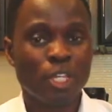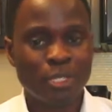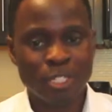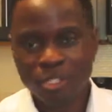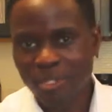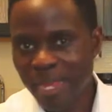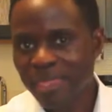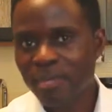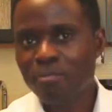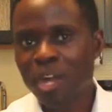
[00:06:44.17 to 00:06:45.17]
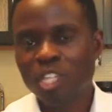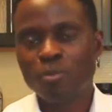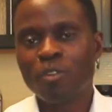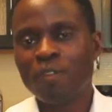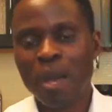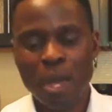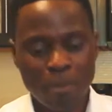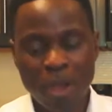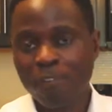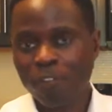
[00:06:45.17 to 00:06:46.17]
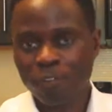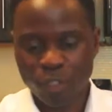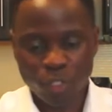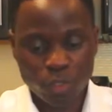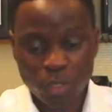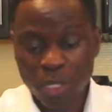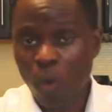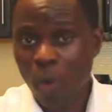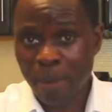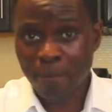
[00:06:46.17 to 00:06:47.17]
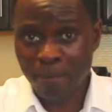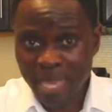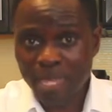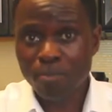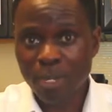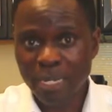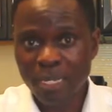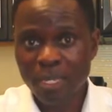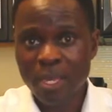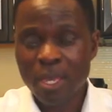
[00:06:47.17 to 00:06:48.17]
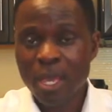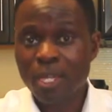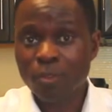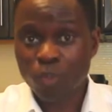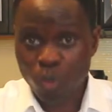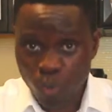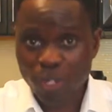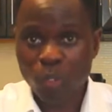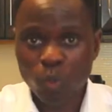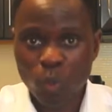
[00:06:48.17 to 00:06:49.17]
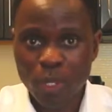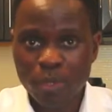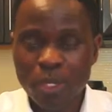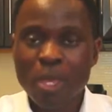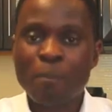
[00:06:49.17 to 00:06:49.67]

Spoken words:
there's nothing much more powerful for you to go and make money and create your own wealth,